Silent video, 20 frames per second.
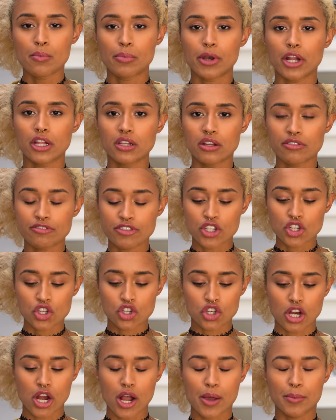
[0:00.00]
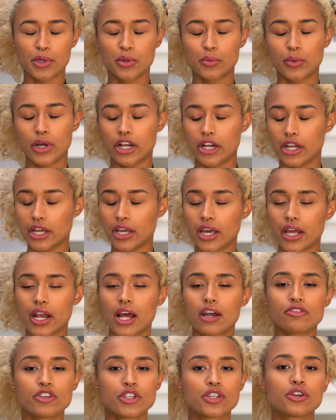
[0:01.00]
But I love this shirt. I've been wearing it
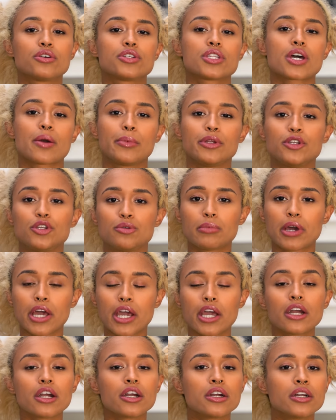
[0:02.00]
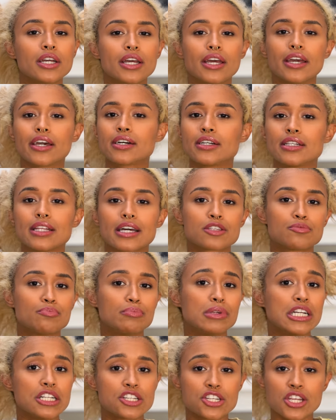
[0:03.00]
every single time I do my hair. It collects
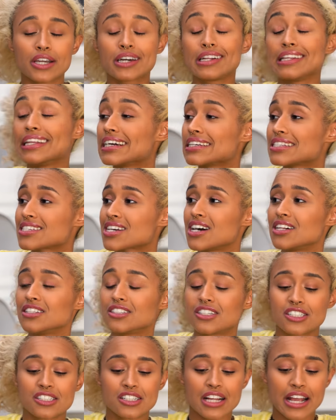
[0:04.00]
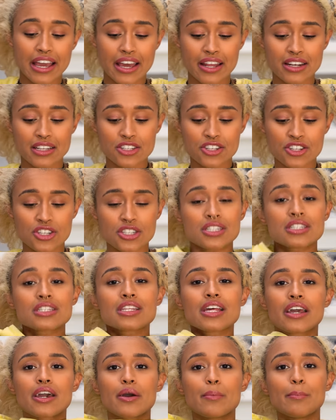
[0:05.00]
bleach, it collects color, and it's
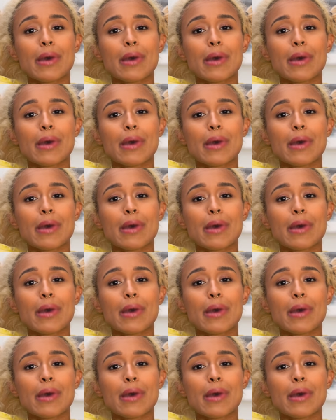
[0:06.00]
just like a